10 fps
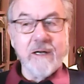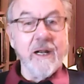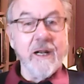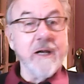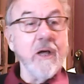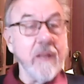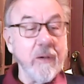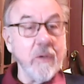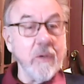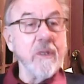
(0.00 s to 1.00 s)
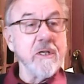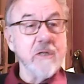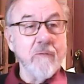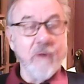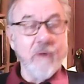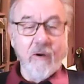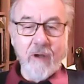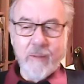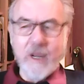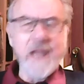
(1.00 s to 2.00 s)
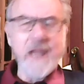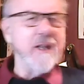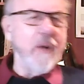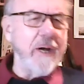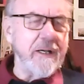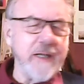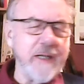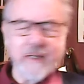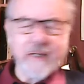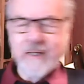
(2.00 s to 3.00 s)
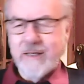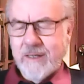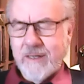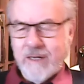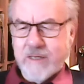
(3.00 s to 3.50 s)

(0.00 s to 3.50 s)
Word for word: Did I know they were doing this new program?" And I had no idea. I said,